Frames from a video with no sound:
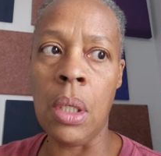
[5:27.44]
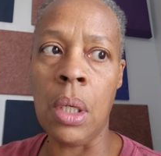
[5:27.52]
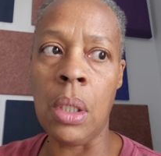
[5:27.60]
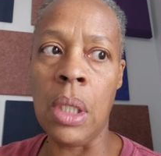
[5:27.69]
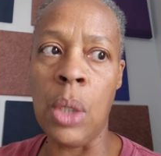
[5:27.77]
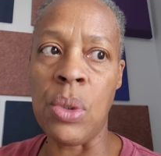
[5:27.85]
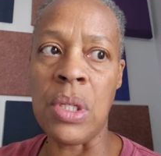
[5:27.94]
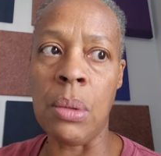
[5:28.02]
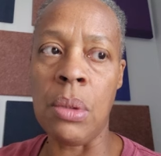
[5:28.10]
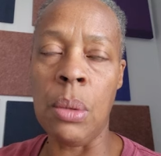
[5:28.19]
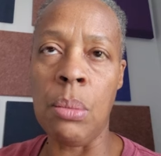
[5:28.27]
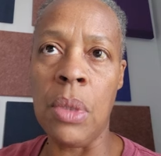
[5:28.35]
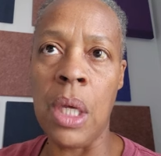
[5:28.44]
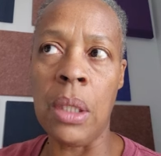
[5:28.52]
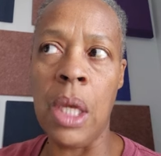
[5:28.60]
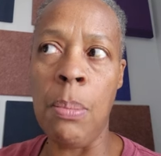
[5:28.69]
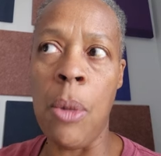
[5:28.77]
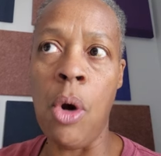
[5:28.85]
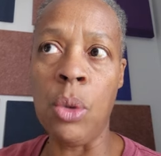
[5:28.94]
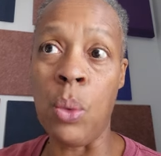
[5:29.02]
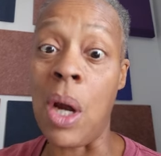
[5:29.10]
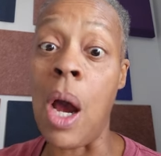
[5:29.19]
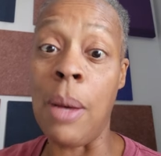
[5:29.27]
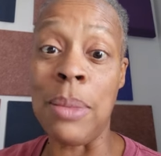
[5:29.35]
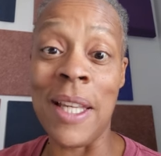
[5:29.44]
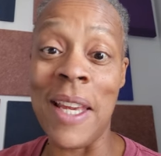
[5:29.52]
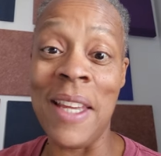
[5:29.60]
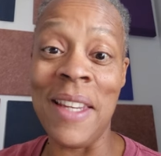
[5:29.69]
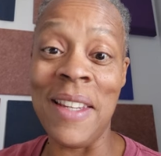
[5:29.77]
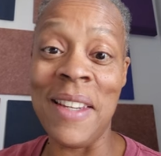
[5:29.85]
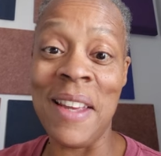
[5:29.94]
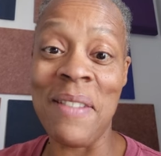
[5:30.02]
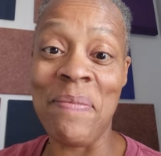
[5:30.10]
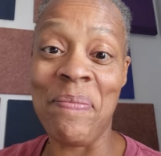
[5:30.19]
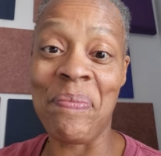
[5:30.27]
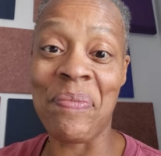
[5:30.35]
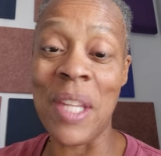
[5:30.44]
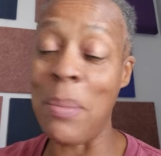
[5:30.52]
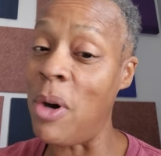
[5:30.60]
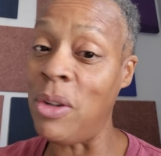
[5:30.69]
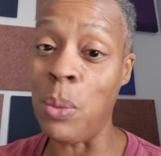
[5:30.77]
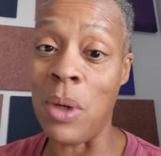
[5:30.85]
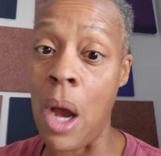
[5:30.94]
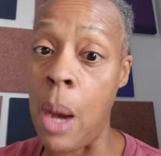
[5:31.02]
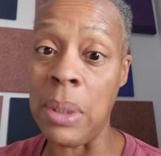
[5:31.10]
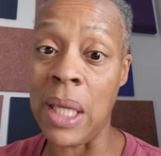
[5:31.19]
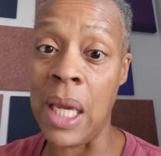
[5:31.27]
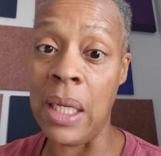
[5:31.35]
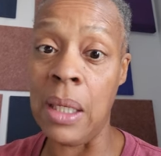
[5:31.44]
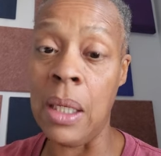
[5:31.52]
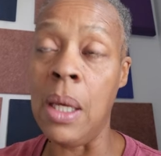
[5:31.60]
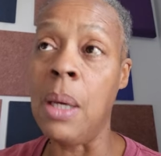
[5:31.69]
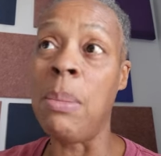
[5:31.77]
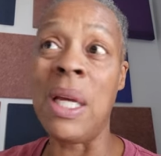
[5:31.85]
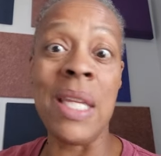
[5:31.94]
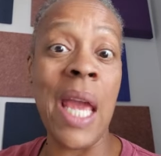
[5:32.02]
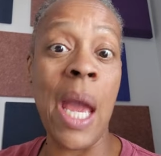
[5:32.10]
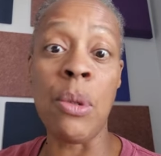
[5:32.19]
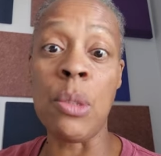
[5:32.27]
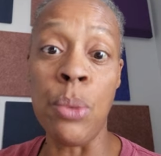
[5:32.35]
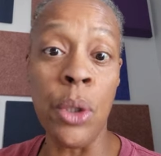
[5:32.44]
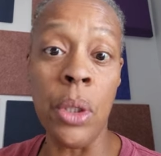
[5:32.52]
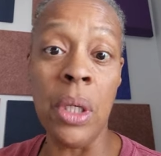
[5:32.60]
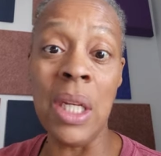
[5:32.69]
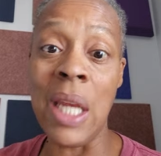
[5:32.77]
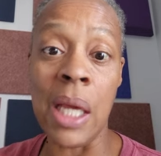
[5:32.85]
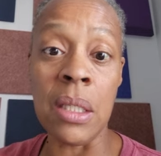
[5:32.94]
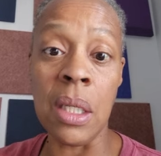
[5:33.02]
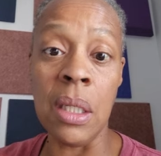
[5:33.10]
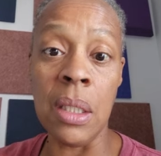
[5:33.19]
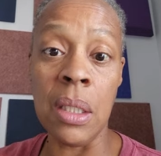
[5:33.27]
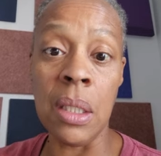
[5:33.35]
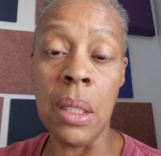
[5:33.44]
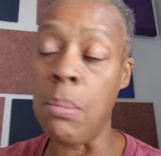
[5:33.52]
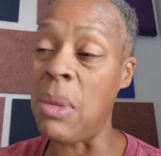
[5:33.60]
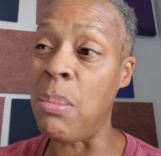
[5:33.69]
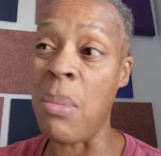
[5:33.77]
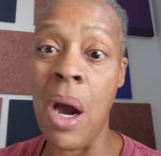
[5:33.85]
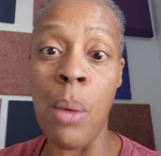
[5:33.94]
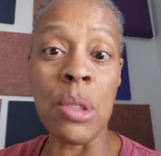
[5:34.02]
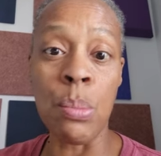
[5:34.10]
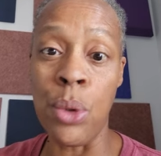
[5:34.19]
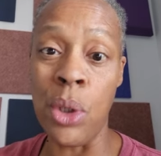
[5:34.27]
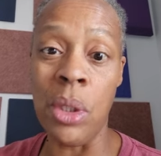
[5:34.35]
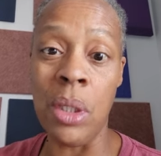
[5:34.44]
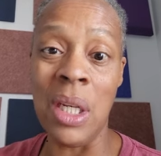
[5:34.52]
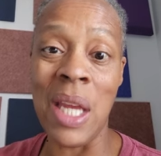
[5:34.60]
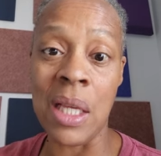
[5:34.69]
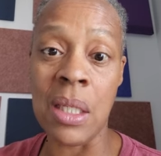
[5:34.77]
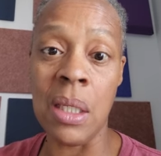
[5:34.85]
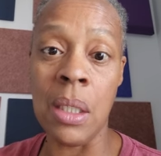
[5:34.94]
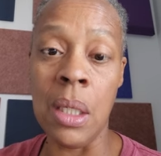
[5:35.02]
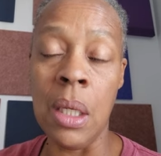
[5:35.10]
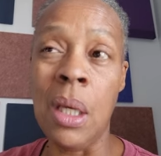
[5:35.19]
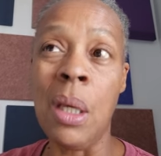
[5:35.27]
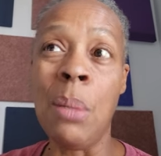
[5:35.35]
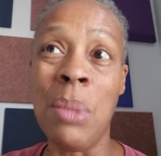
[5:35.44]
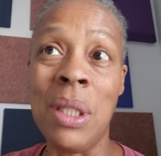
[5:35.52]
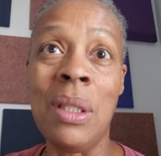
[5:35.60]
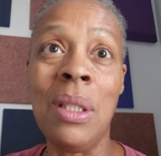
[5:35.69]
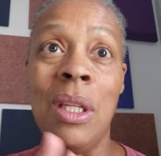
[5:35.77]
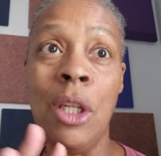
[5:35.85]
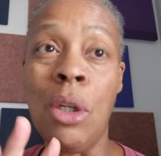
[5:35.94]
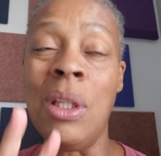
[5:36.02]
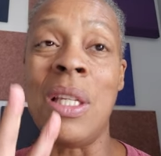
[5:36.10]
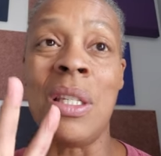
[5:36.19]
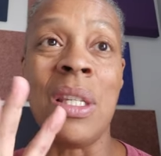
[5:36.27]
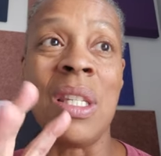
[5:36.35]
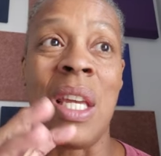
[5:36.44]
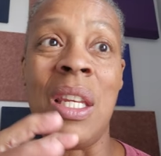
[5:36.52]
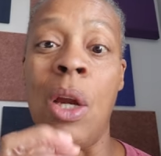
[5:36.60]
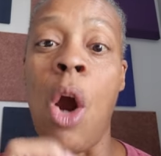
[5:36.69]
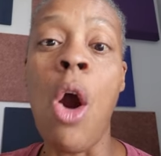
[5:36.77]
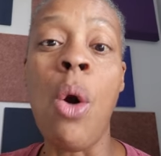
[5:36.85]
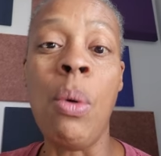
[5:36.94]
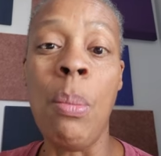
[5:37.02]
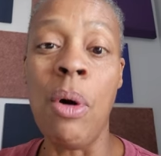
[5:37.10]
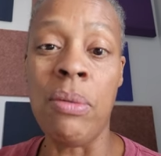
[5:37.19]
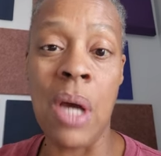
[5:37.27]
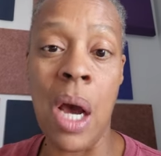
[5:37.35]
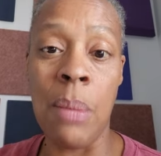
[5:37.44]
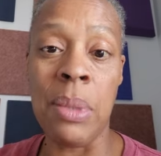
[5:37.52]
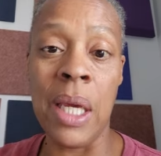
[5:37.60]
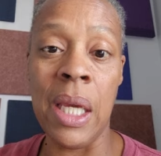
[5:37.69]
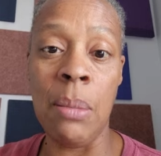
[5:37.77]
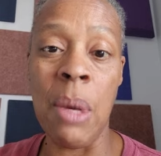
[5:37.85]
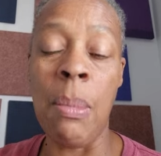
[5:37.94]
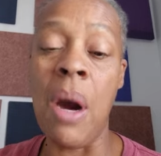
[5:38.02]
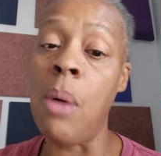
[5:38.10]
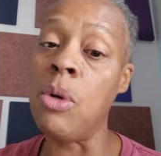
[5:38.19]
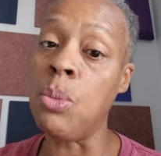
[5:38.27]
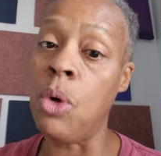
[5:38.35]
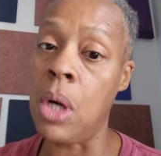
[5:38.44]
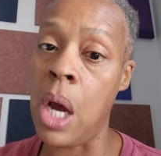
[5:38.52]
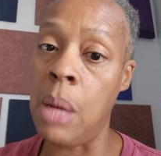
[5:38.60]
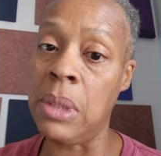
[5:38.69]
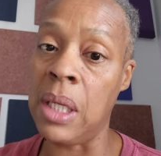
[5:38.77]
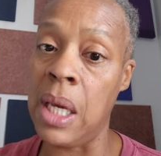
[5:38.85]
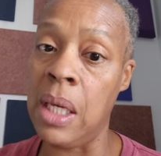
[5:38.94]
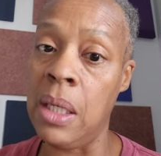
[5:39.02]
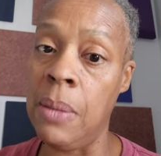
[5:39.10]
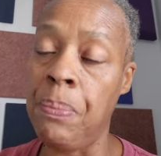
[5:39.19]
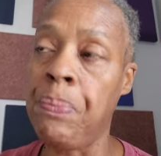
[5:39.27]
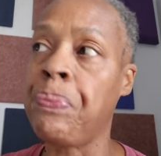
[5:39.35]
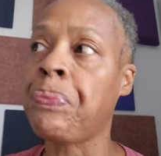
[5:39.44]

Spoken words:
they were they both were complicated. They both were complicated. My dad was brilliant and excellent. My mom was brilliant and excellent. But, you know, let's just say they all were both complicated. My mom was more complicated